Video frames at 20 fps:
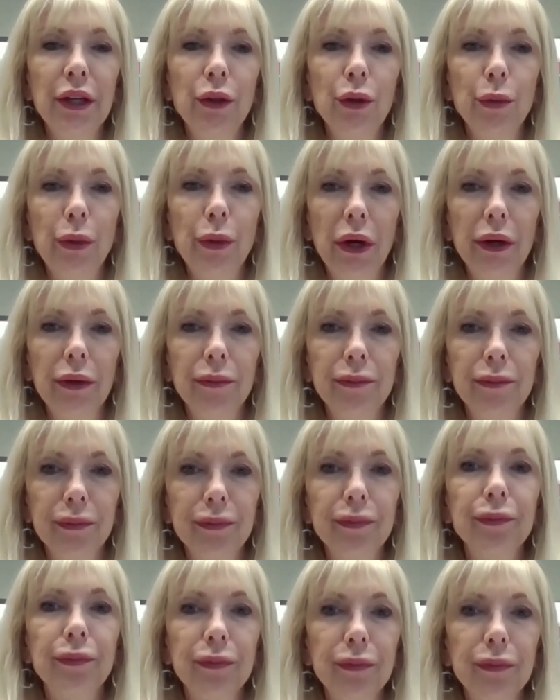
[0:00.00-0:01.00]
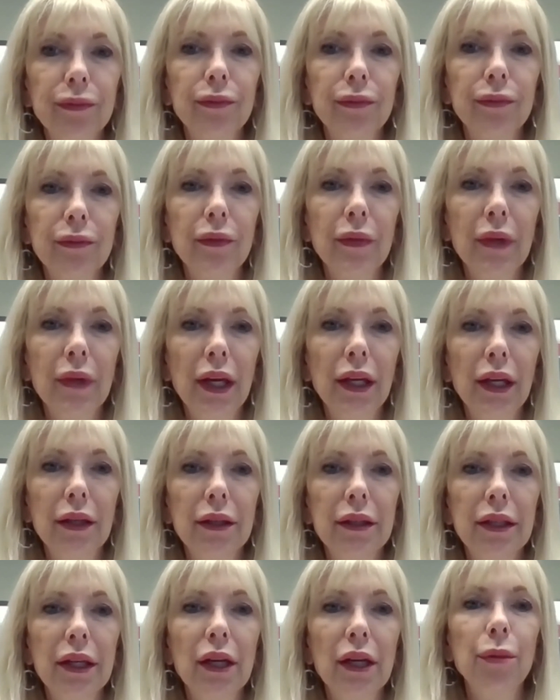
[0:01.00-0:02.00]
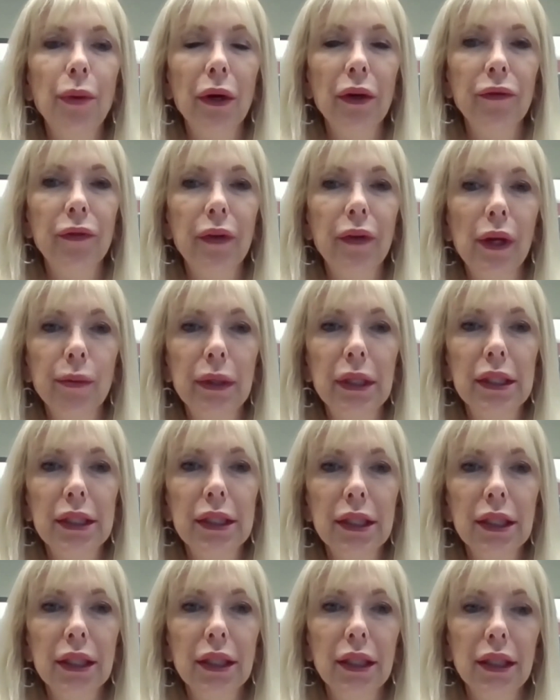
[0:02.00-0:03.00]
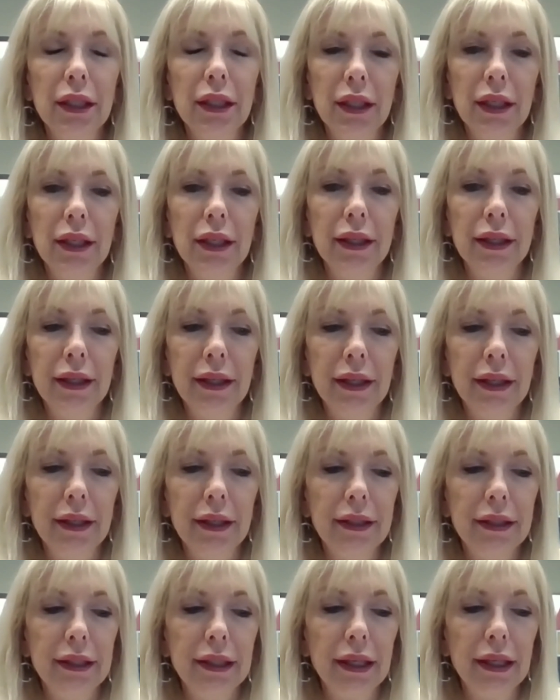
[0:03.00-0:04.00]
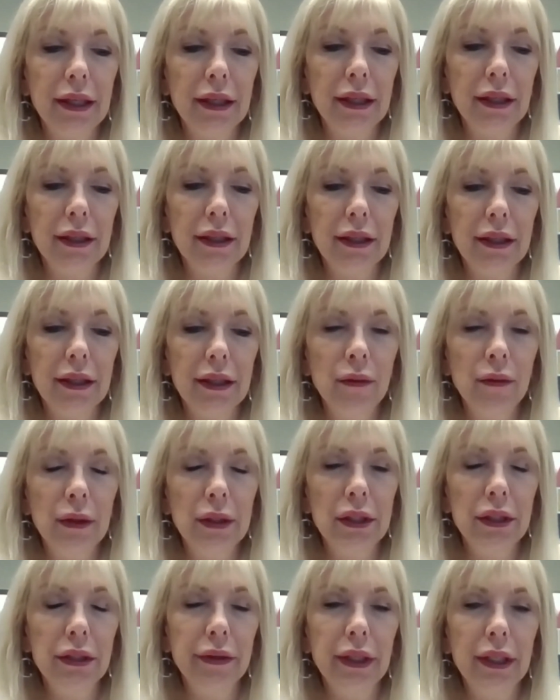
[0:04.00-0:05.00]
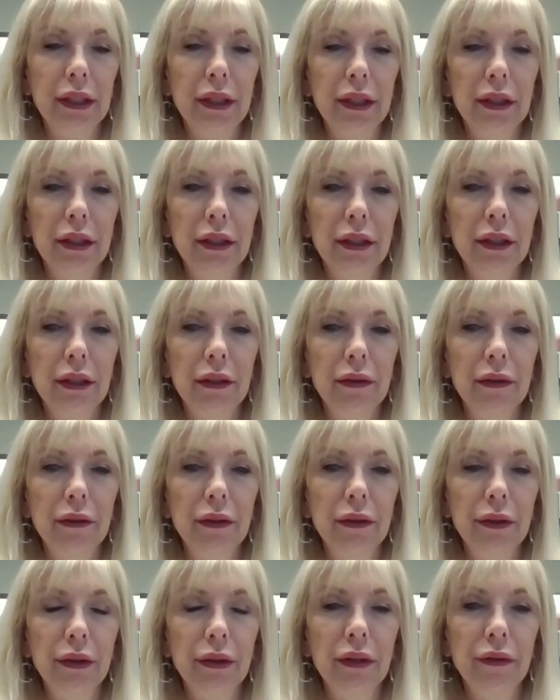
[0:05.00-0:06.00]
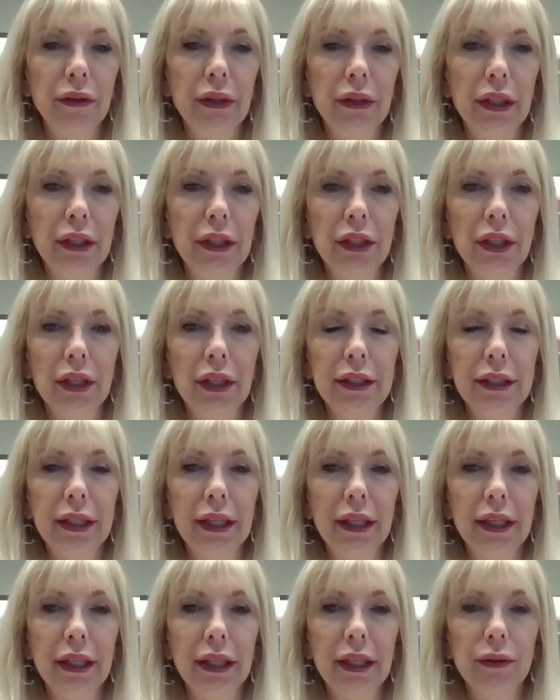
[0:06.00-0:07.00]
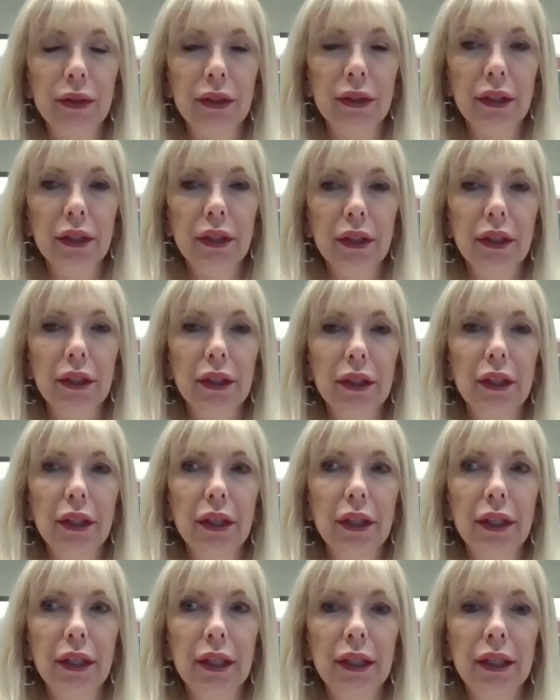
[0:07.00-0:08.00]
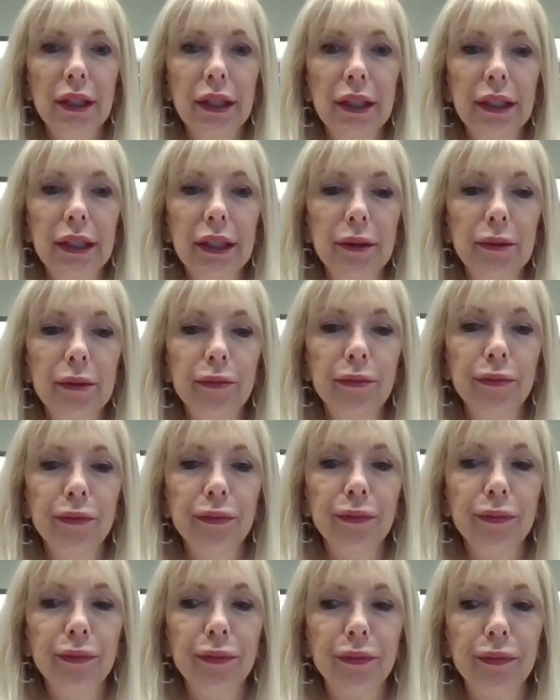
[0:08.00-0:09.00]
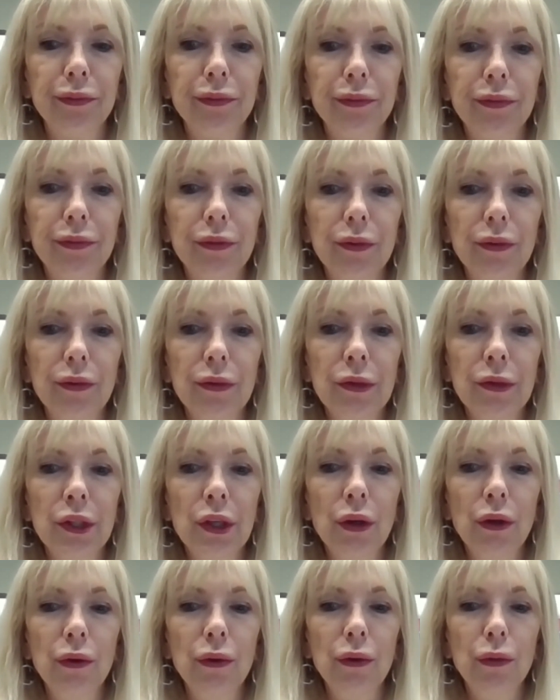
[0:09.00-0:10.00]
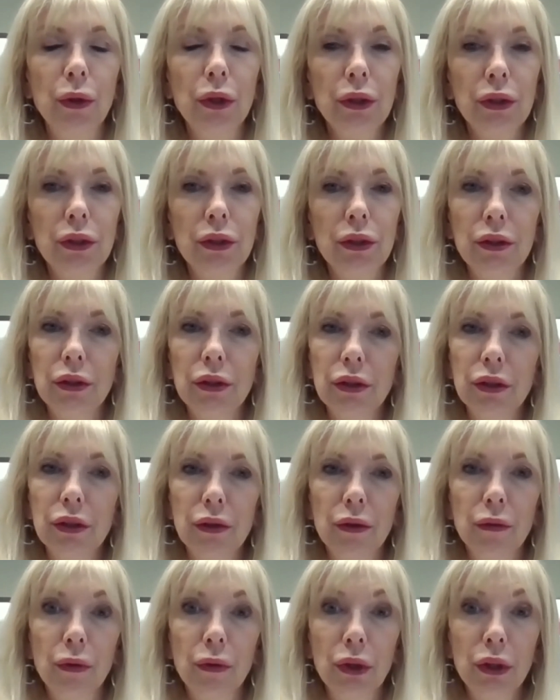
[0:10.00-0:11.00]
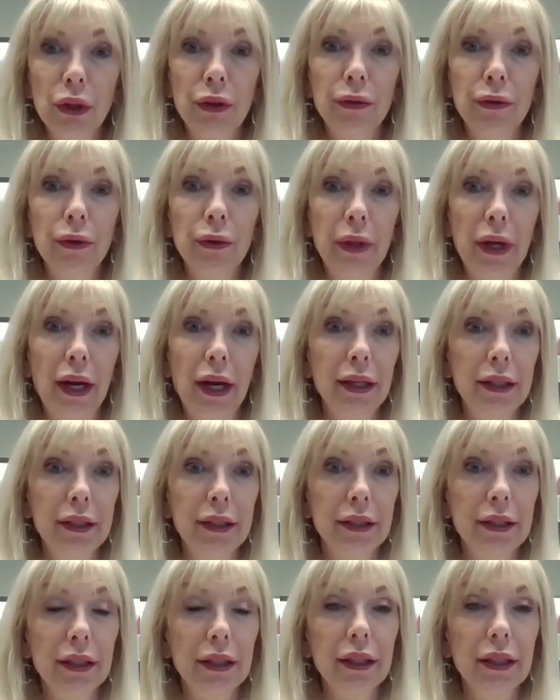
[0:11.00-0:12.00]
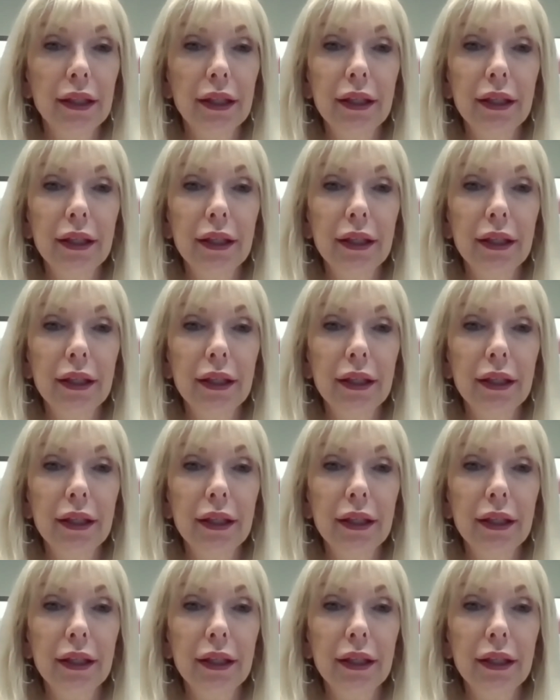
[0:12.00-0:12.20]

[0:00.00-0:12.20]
tear you apart and tear apart families. And uh, and once you're in, you, you never get a chance to get out. Um, so worked worked through that,